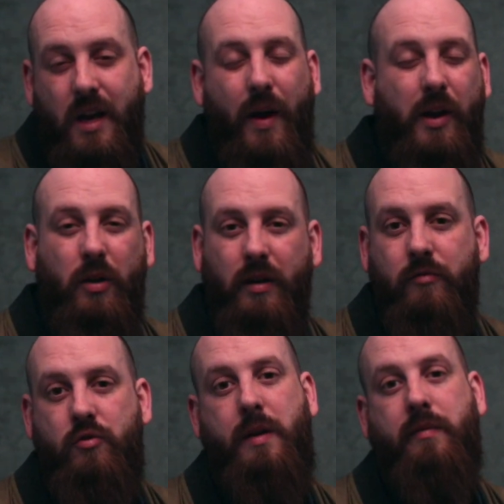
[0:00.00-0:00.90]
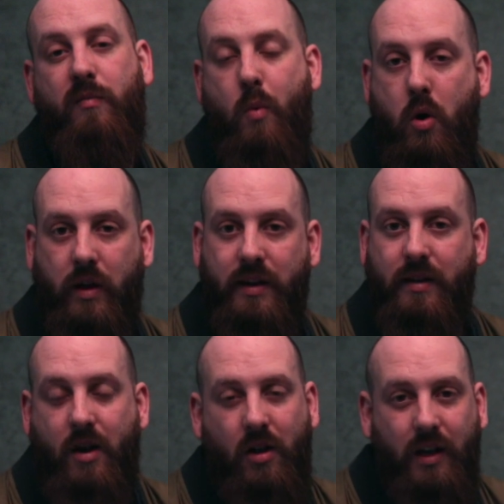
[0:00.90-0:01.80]
Now I couldn't have dreamed of walking
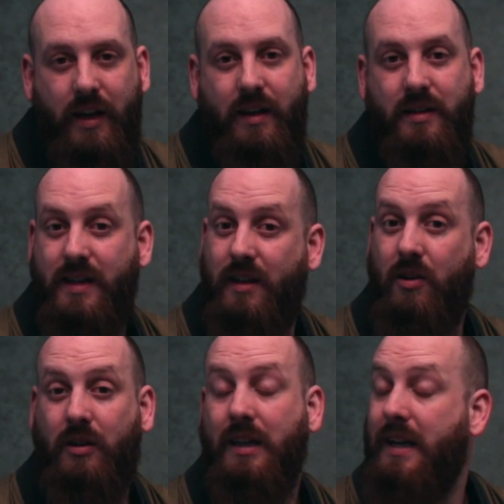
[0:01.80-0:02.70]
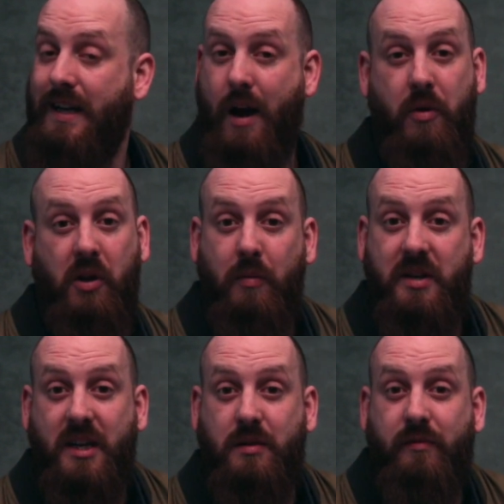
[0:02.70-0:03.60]
into the Holiday Inn and saying, look, I want to come
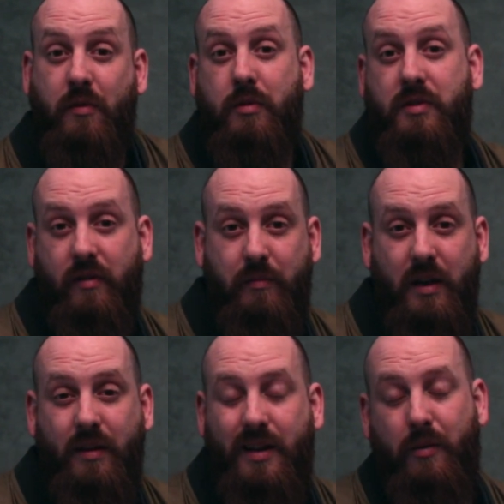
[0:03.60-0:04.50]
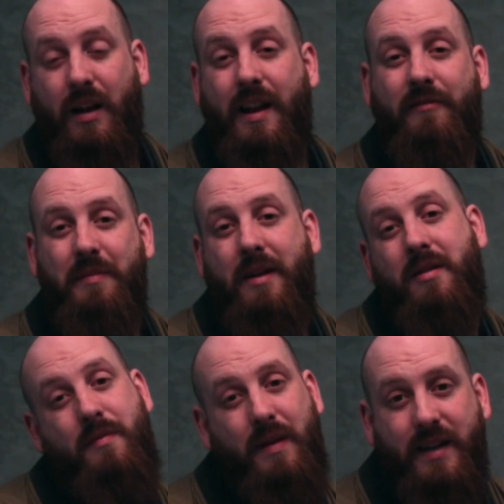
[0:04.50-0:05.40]
and take some photos from you. They would have laughed me out
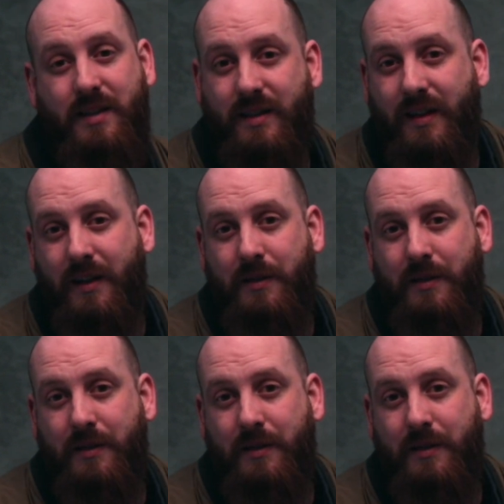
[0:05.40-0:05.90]
of the place.